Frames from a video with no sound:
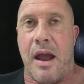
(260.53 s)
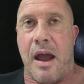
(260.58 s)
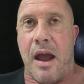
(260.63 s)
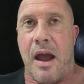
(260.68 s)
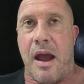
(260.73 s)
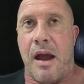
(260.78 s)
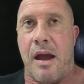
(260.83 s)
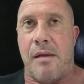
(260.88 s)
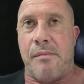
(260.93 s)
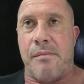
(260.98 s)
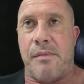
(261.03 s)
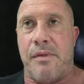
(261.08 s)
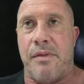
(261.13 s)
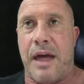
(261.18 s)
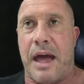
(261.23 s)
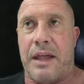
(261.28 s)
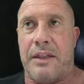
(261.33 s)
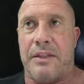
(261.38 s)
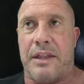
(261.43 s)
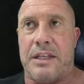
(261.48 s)

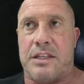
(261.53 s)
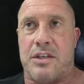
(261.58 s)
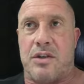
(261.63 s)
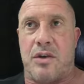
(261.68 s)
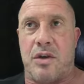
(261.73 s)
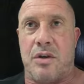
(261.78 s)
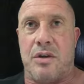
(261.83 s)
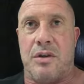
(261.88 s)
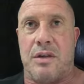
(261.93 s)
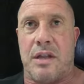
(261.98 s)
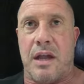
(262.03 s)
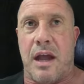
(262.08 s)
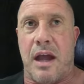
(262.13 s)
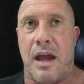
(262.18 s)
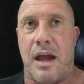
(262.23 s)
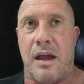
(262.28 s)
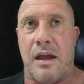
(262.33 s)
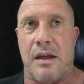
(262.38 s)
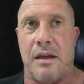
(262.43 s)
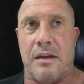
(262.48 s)
That this could,
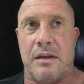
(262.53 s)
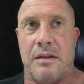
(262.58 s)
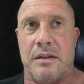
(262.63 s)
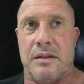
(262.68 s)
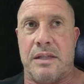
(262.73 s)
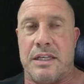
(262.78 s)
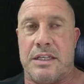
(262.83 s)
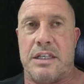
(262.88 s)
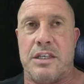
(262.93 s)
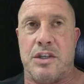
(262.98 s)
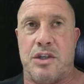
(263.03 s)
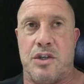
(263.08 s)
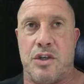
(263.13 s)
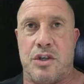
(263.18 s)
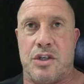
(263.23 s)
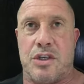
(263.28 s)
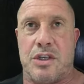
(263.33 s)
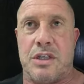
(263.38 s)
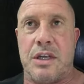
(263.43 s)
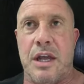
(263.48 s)
this is
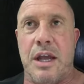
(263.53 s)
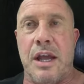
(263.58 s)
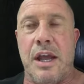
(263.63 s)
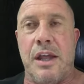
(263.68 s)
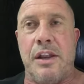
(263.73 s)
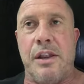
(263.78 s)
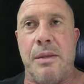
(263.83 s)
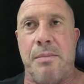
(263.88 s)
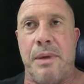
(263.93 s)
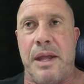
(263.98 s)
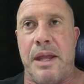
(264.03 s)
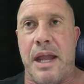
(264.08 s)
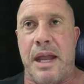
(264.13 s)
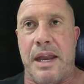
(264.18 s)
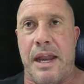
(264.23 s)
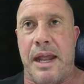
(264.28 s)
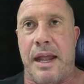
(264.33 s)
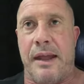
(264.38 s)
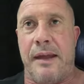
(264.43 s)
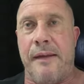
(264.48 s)
just the
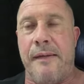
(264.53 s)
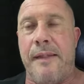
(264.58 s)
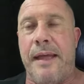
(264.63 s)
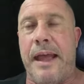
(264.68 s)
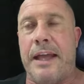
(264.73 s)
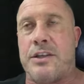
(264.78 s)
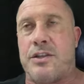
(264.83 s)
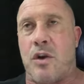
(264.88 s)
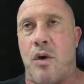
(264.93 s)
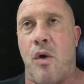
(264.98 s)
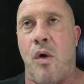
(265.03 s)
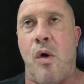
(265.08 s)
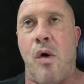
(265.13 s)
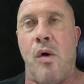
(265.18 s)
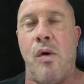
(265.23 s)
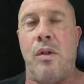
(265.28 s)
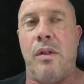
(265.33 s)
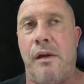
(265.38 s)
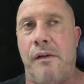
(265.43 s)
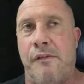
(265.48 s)
beginning. It's
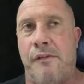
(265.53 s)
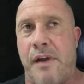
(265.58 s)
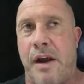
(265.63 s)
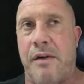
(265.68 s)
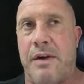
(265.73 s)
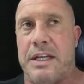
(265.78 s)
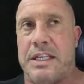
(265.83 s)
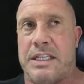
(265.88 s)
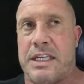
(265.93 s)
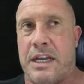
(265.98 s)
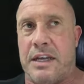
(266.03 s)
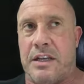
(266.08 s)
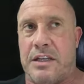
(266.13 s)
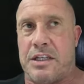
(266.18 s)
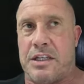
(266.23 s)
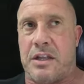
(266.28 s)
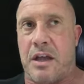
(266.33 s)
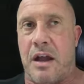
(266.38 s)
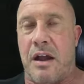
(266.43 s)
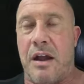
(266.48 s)
all very
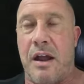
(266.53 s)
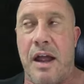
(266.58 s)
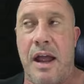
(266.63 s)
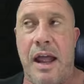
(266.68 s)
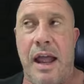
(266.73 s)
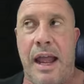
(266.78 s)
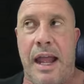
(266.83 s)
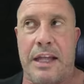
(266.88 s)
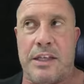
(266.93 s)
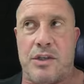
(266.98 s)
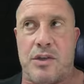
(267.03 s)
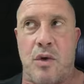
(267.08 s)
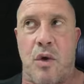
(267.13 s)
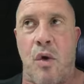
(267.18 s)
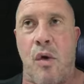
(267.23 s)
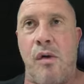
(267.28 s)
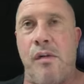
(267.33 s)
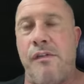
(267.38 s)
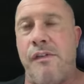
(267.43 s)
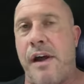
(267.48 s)
sinister. It's
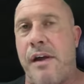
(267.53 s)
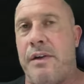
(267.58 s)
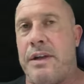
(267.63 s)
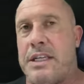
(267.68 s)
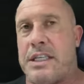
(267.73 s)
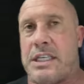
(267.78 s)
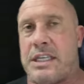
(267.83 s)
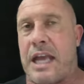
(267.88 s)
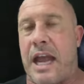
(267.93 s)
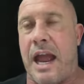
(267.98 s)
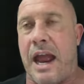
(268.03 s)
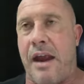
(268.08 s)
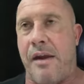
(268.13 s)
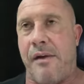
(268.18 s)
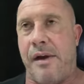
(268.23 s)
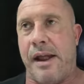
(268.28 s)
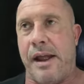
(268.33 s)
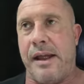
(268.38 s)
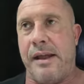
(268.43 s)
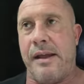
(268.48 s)
all very
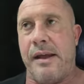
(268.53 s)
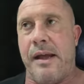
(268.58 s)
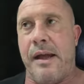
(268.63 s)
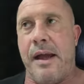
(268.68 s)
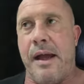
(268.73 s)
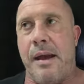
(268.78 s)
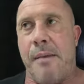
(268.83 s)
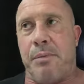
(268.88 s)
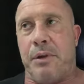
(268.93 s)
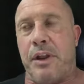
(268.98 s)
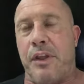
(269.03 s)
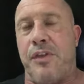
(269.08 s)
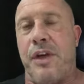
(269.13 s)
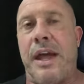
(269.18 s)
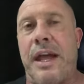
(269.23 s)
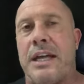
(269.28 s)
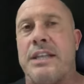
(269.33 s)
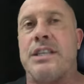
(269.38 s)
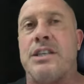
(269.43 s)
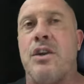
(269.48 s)
scary. But the
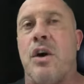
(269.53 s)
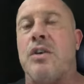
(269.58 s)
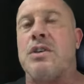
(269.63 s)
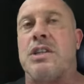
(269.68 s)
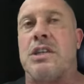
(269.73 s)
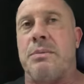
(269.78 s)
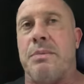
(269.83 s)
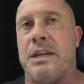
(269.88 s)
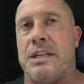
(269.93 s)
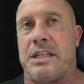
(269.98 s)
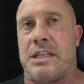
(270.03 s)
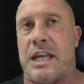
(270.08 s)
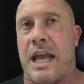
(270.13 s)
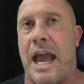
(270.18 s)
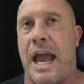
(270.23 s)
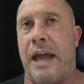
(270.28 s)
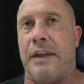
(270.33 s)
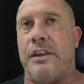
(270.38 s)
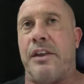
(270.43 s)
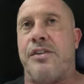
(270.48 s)
thing is not to be
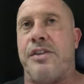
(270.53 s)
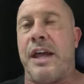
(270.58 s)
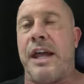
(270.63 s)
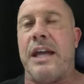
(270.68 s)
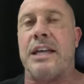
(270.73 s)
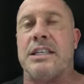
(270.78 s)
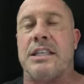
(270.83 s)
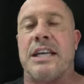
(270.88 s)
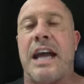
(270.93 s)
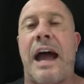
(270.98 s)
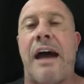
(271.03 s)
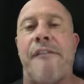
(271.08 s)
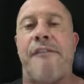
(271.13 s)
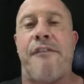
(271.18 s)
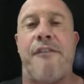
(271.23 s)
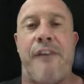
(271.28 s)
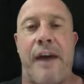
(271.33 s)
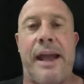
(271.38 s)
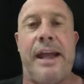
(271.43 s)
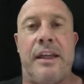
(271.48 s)
scared. The thing is to have
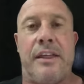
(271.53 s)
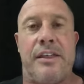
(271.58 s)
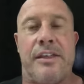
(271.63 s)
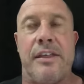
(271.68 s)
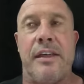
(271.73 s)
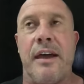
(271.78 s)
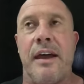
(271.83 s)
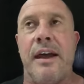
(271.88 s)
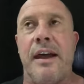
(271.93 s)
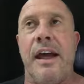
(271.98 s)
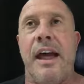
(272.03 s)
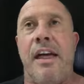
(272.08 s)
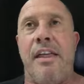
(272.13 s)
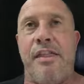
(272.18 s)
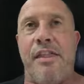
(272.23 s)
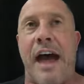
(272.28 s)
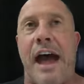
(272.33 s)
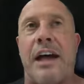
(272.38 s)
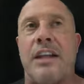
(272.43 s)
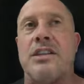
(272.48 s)
faith
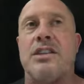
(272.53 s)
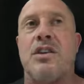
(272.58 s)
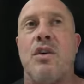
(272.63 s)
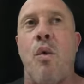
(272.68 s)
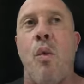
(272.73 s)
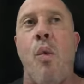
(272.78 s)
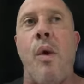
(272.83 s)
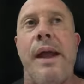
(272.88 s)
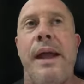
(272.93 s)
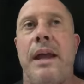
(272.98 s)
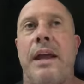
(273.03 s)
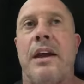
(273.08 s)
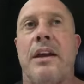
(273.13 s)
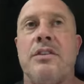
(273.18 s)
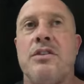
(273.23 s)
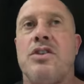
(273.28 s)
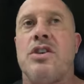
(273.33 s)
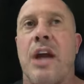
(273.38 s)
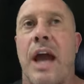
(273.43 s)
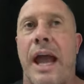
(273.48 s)
that we
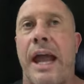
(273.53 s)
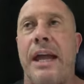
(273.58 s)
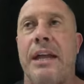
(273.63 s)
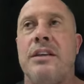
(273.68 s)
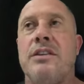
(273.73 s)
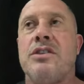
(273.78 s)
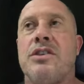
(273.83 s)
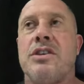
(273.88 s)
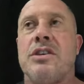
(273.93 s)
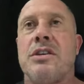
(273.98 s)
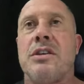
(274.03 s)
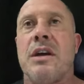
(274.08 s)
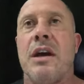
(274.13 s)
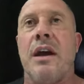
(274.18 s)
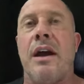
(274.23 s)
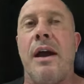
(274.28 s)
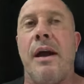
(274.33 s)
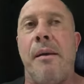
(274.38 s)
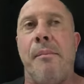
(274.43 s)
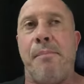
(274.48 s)
can change
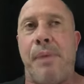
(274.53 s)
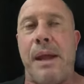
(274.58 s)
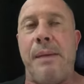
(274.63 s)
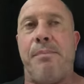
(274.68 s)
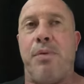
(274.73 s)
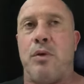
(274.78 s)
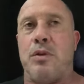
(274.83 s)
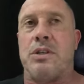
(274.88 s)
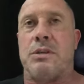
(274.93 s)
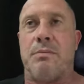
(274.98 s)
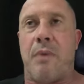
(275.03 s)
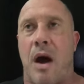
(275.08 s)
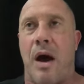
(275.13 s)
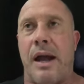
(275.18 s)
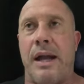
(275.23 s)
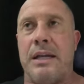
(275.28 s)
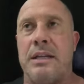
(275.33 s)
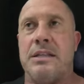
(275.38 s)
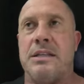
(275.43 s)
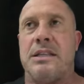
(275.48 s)
people's
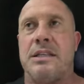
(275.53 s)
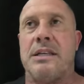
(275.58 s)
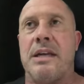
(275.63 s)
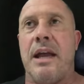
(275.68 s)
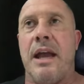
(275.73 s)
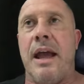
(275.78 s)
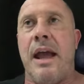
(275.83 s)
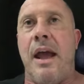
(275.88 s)
minds.